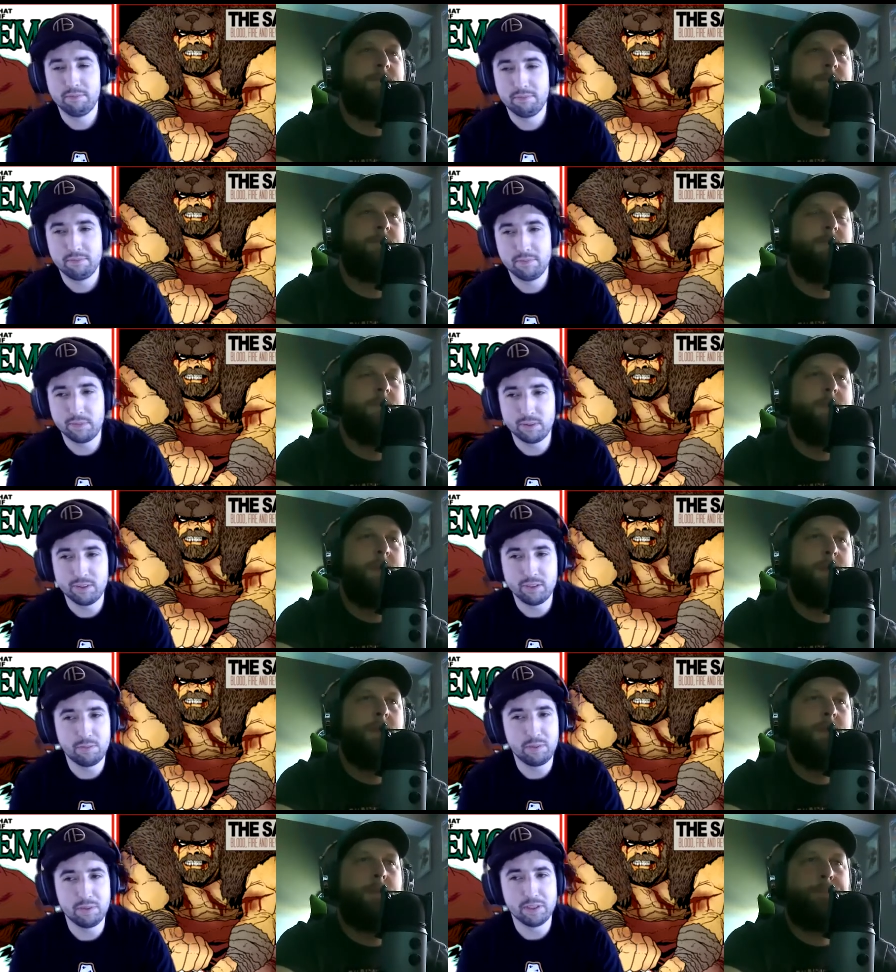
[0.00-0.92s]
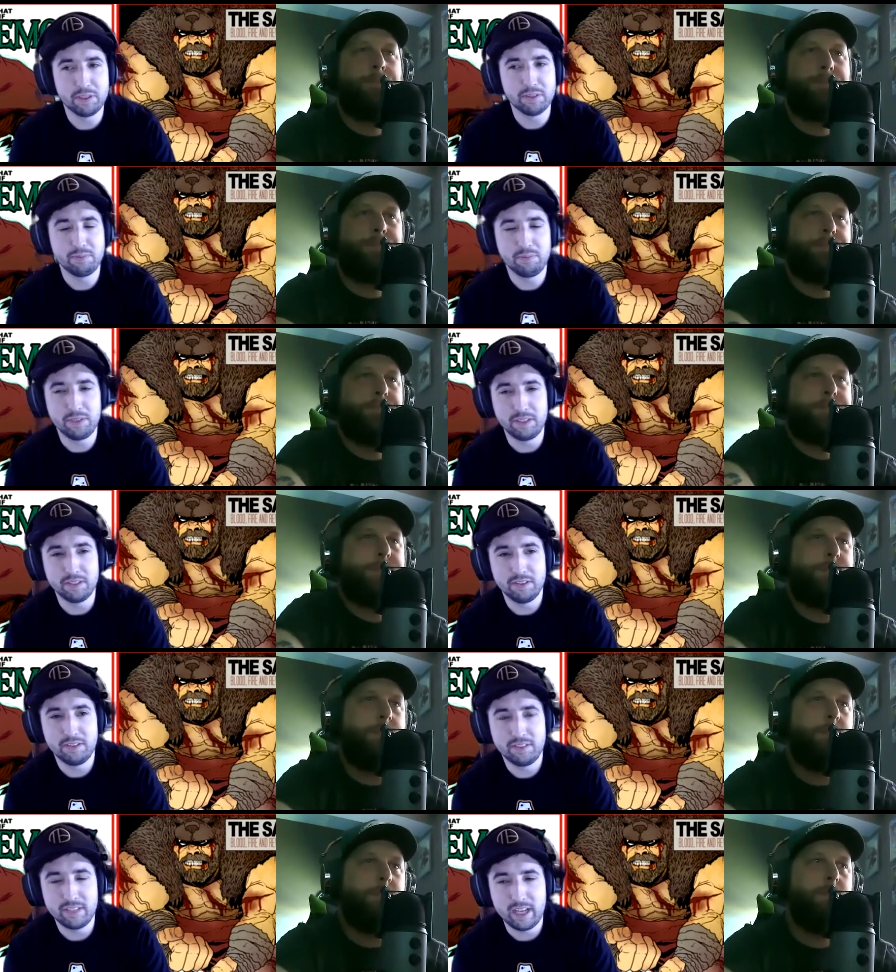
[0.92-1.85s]
Speaker 1: We're, let's be real, because
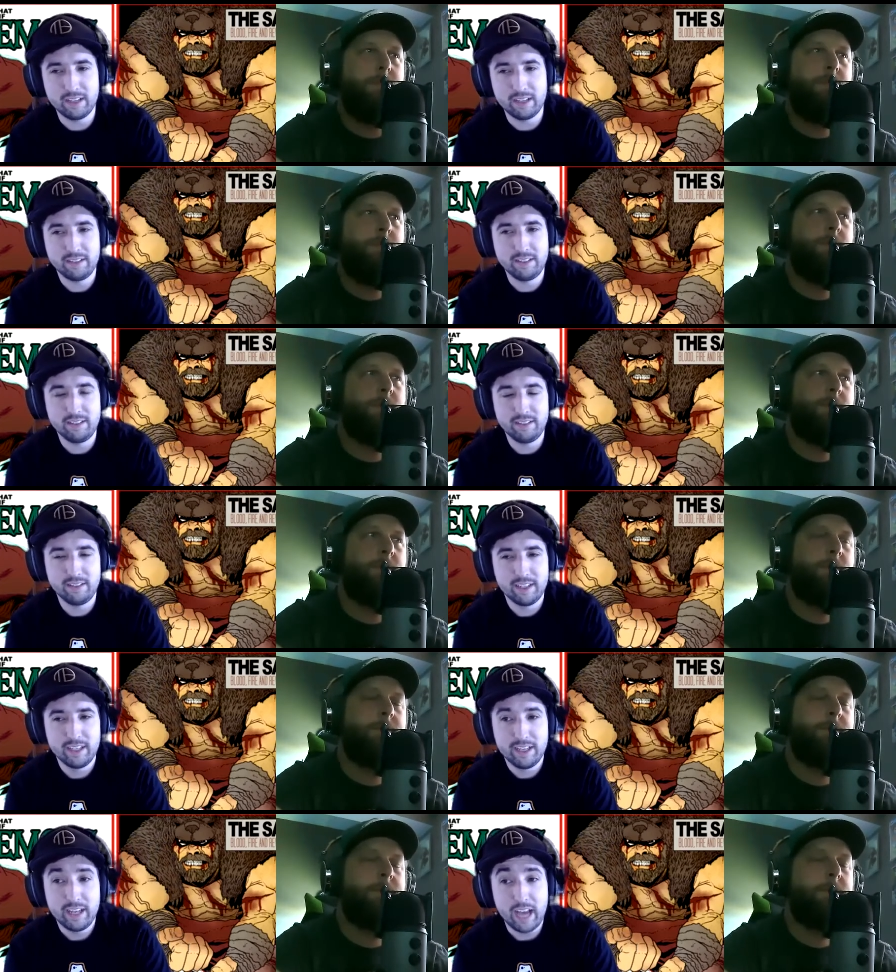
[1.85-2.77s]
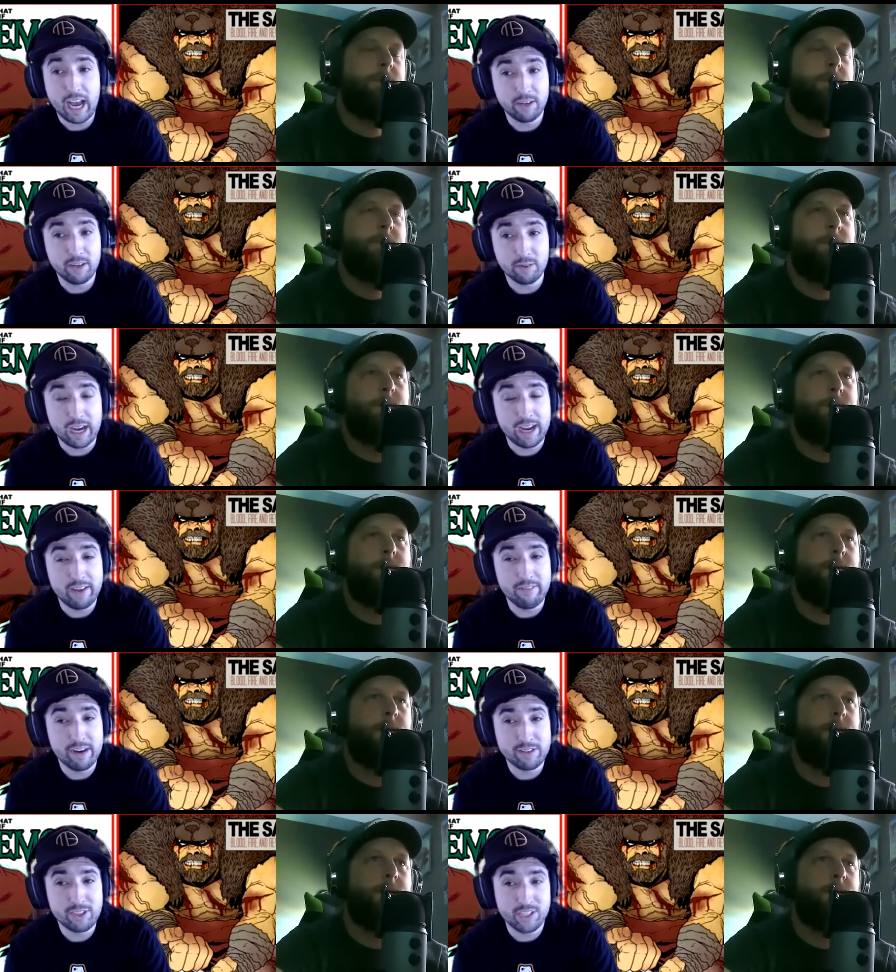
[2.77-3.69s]
that I don't. I've never
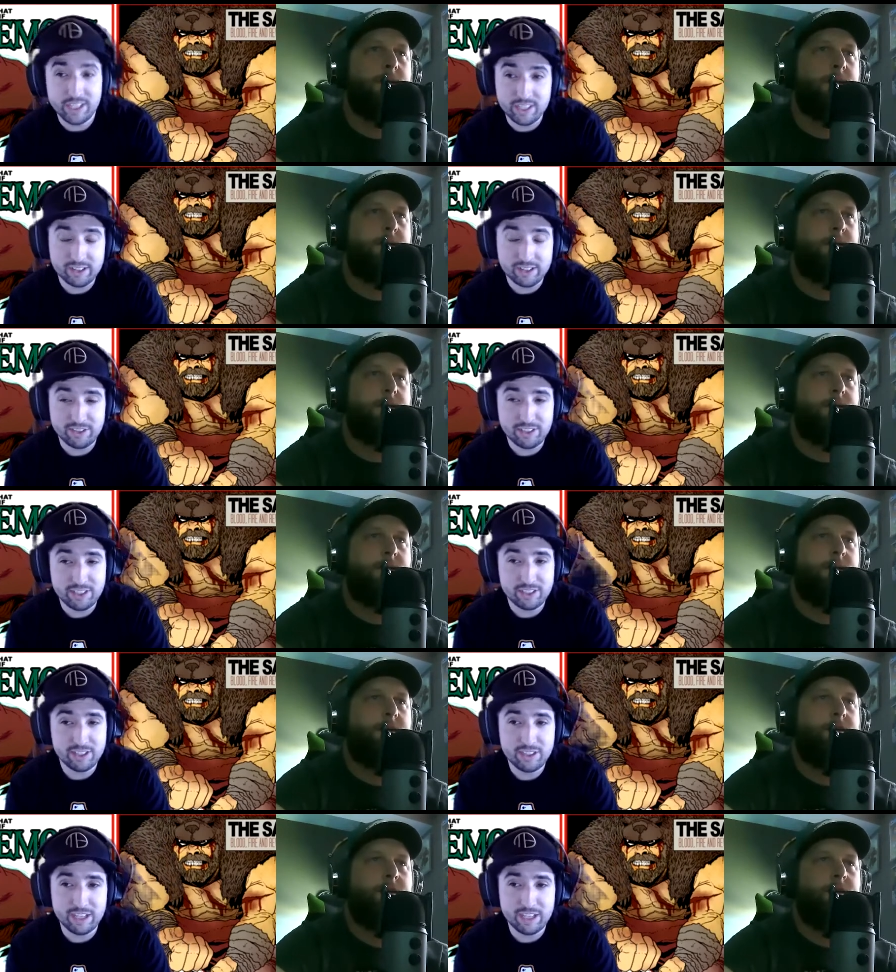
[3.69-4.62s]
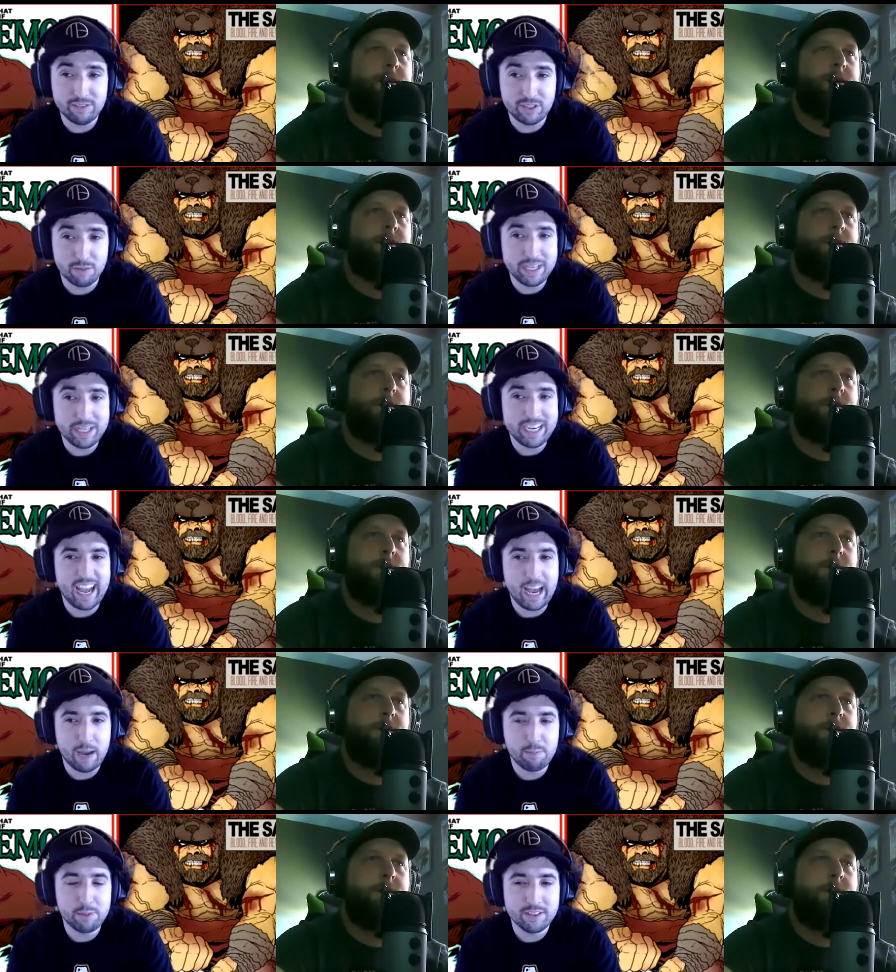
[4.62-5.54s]
seen all the seasons. If something
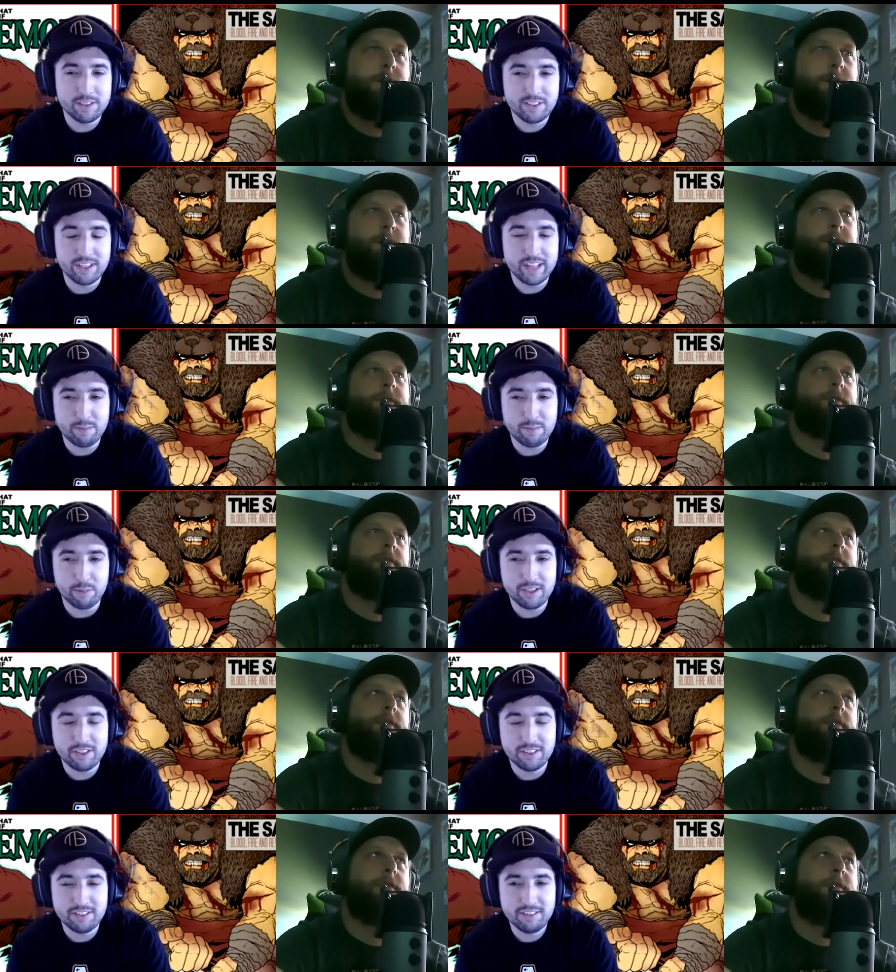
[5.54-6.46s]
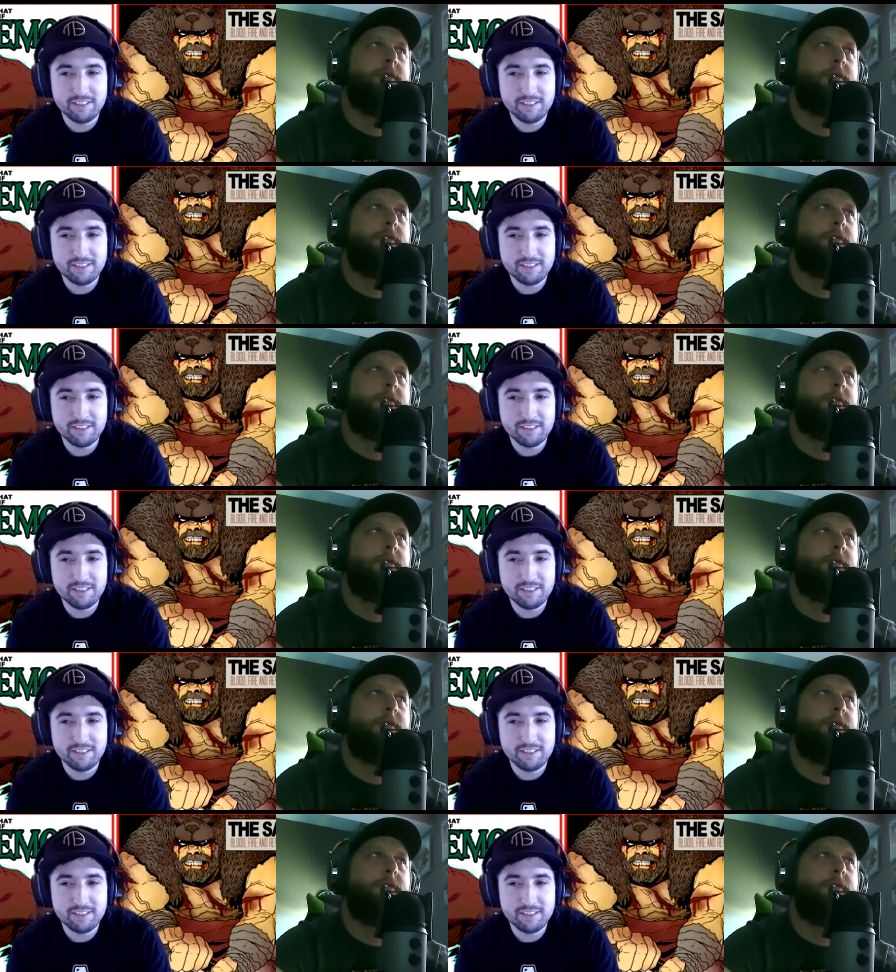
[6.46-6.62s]
happens to that bison,